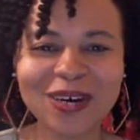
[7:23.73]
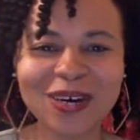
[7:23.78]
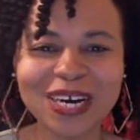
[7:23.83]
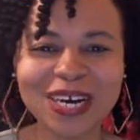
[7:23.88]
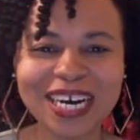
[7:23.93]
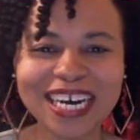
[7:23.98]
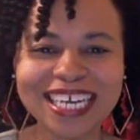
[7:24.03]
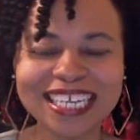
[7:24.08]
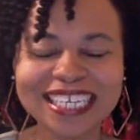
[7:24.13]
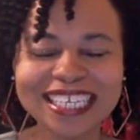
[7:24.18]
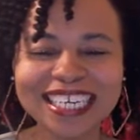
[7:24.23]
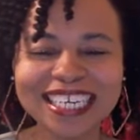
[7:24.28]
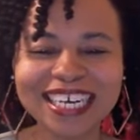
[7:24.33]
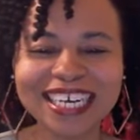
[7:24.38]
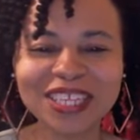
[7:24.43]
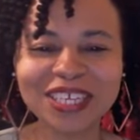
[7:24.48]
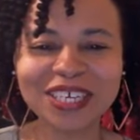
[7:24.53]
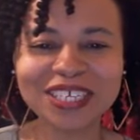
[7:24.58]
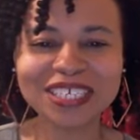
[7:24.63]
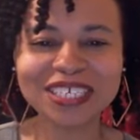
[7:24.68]
So,
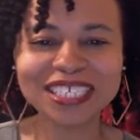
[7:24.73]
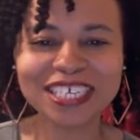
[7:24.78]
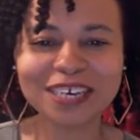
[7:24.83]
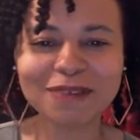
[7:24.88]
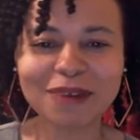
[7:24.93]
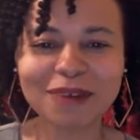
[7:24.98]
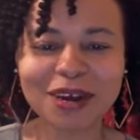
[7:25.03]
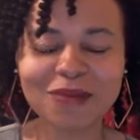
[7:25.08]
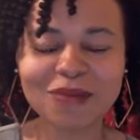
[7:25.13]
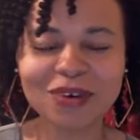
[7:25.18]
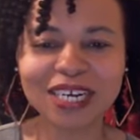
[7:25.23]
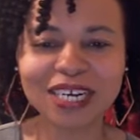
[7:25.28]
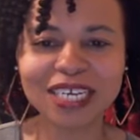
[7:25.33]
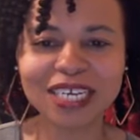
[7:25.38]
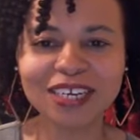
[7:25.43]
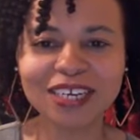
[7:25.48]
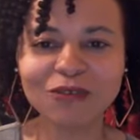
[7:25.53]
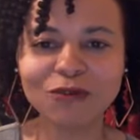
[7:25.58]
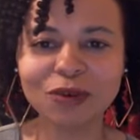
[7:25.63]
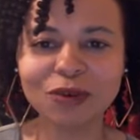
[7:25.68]
another tip
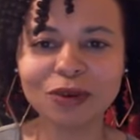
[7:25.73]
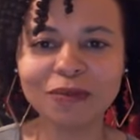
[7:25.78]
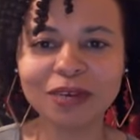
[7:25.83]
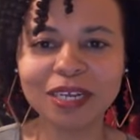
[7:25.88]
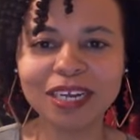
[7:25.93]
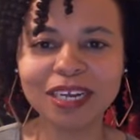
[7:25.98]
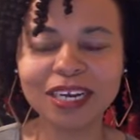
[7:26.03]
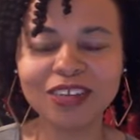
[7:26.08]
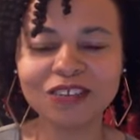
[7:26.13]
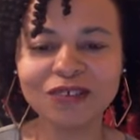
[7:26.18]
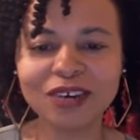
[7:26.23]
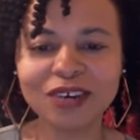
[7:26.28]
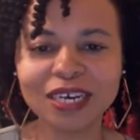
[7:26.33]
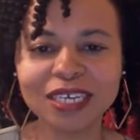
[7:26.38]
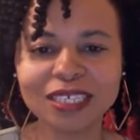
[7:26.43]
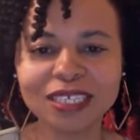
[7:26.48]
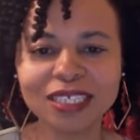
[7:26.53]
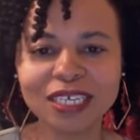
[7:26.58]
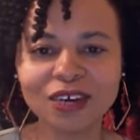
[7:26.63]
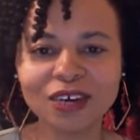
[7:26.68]
I want to give women
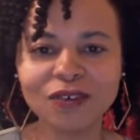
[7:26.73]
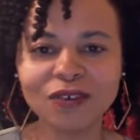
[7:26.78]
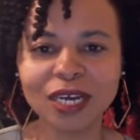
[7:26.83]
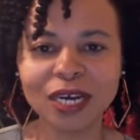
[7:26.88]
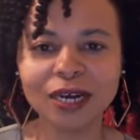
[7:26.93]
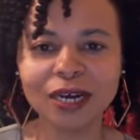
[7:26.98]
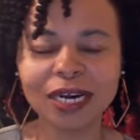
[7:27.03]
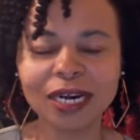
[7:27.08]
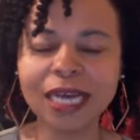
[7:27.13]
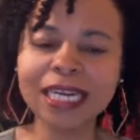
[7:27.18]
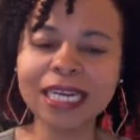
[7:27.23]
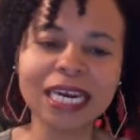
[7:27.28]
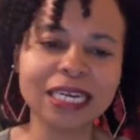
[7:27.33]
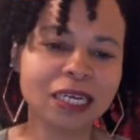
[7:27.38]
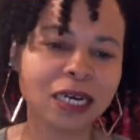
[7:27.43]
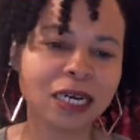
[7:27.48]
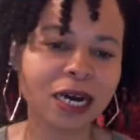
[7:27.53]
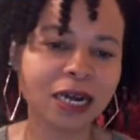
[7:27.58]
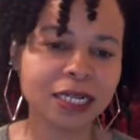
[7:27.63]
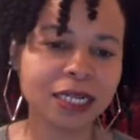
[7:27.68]
as far as self care,
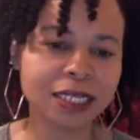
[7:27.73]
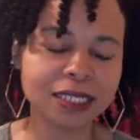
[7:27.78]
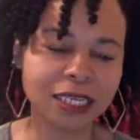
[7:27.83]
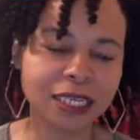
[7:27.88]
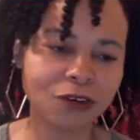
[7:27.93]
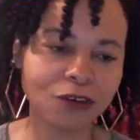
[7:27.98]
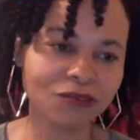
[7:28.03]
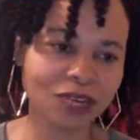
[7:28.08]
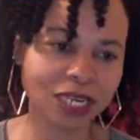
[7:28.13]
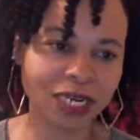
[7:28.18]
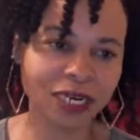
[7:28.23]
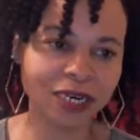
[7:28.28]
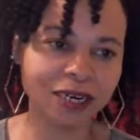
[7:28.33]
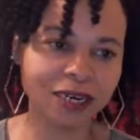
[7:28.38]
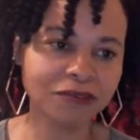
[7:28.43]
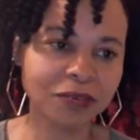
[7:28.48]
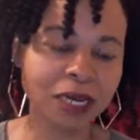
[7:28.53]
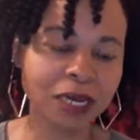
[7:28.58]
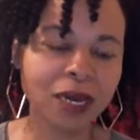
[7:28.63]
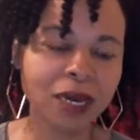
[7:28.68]
and I like to call it
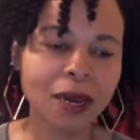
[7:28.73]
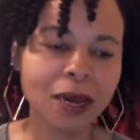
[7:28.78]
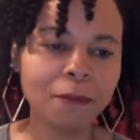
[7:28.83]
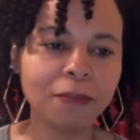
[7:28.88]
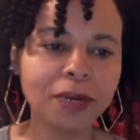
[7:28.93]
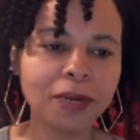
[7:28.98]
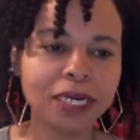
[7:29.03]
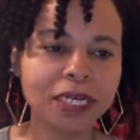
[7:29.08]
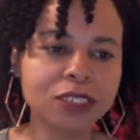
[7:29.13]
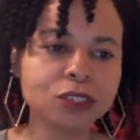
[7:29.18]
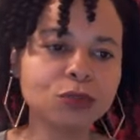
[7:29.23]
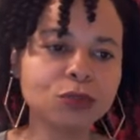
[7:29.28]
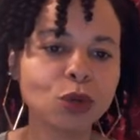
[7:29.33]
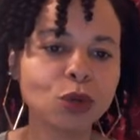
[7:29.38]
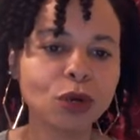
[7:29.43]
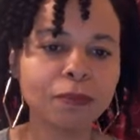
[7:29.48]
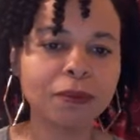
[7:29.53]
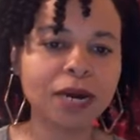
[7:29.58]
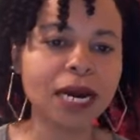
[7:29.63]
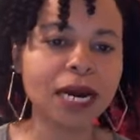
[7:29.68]
self love,
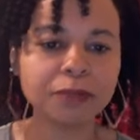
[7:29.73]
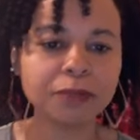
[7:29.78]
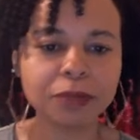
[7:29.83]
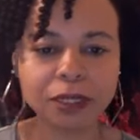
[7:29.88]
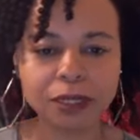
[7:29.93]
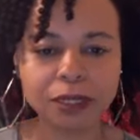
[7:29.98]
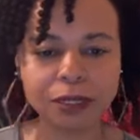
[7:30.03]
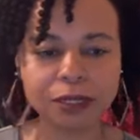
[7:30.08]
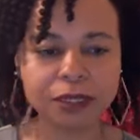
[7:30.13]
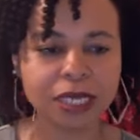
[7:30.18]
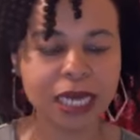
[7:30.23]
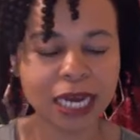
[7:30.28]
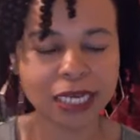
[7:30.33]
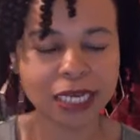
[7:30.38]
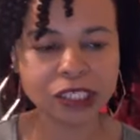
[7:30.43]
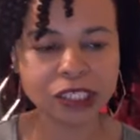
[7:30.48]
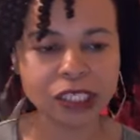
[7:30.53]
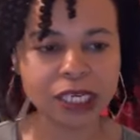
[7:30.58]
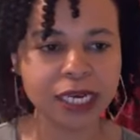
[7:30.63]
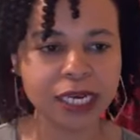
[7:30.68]
but it's more
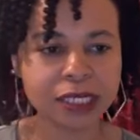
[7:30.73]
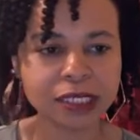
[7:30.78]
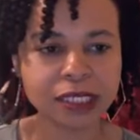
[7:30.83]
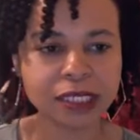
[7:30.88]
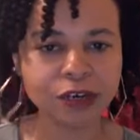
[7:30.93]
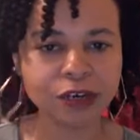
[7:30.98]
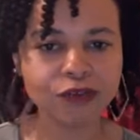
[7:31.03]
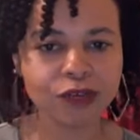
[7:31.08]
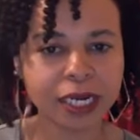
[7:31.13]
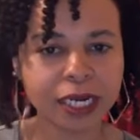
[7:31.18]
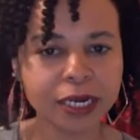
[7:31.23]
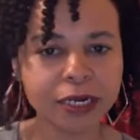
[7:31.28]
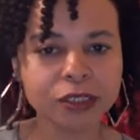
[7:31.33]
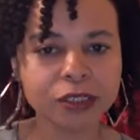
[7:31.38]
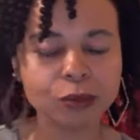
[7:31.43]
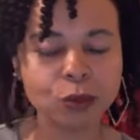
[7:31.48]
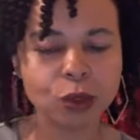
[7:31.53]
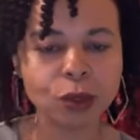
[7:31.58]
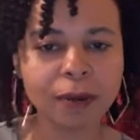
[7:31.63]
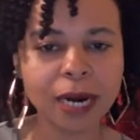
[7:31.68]
popular. The hashtag
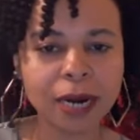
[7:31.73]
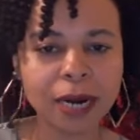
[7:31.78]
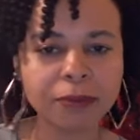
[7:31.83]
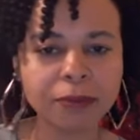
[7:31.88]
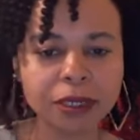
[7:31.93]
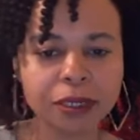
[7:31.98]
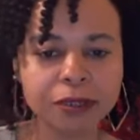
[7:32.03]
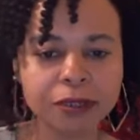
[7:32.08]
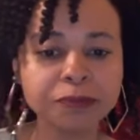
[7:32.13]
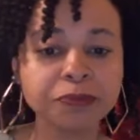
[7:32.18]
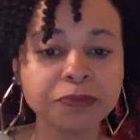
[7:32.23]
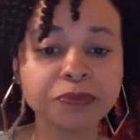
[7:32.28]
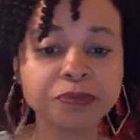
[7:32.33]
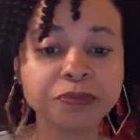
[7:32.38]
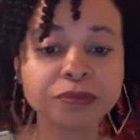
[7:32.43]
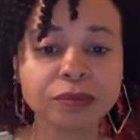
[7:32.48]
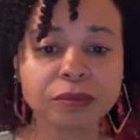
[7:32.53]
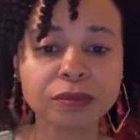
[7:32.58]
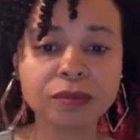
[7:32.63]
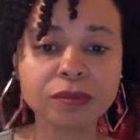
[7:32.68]
self care is more
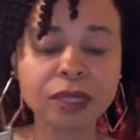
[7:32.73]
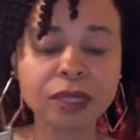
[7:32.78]
popular.